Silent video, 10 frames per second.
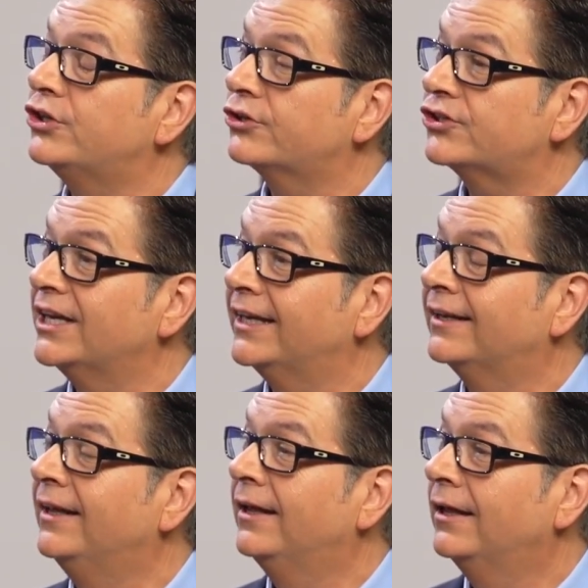correct, you're
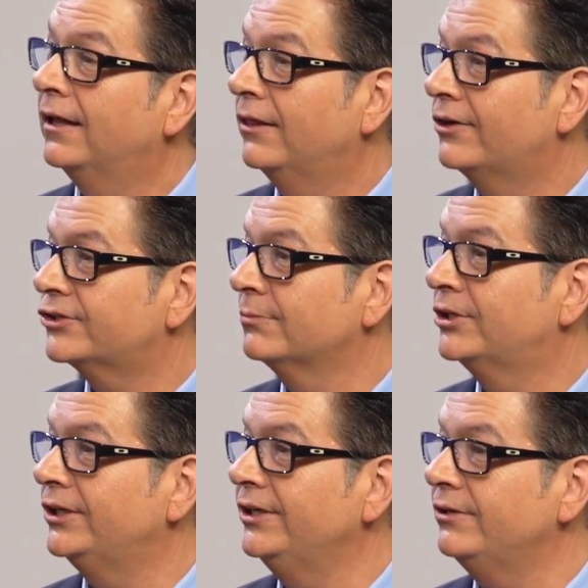saying there's some
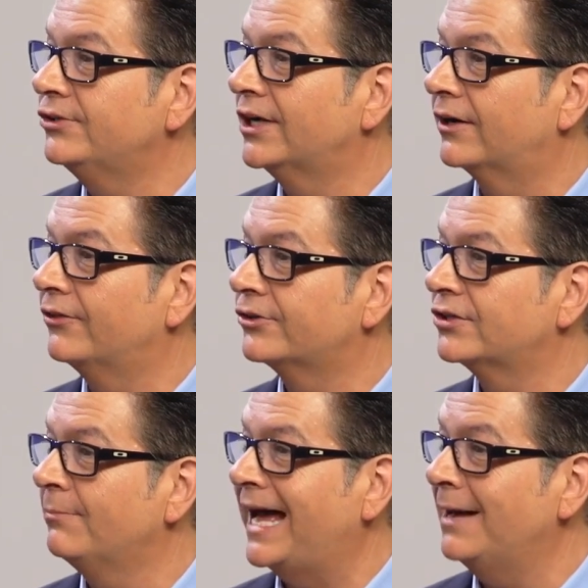good news here. There's
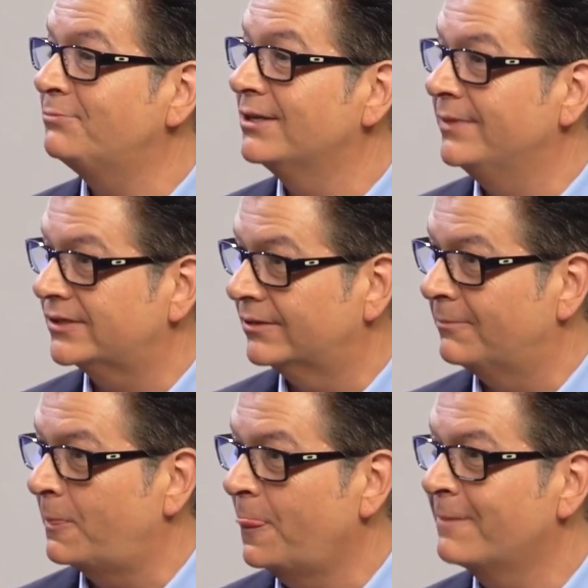some optimism.
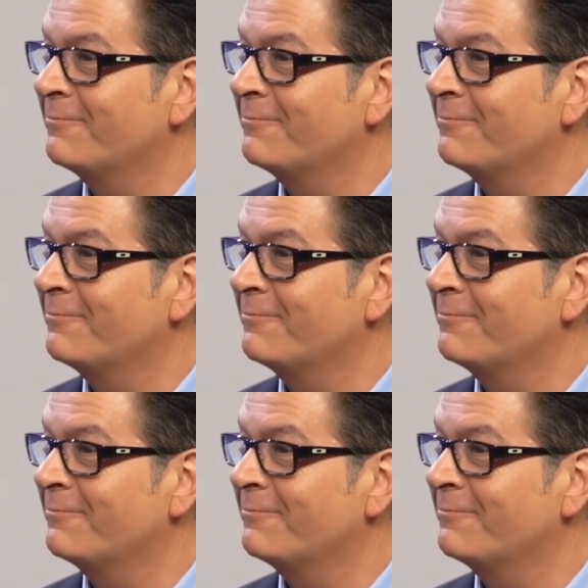Yes,